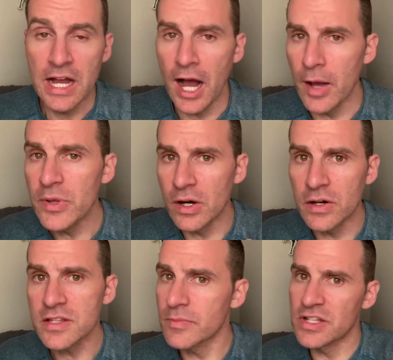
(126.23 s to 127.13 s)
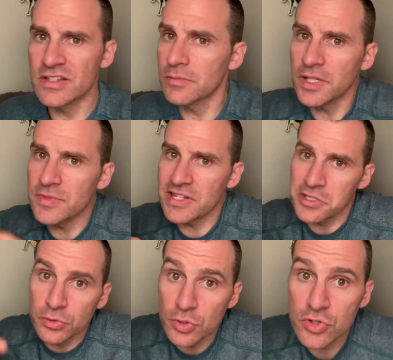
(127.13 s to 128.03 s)
I'll be honest, I mean, sometimes I
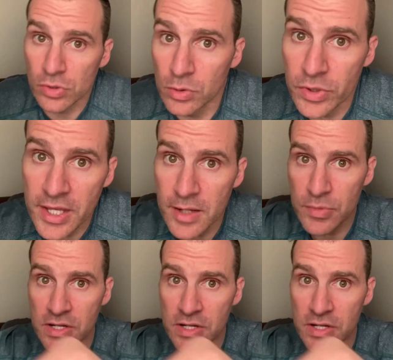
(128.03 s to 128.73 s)
still do struggle with that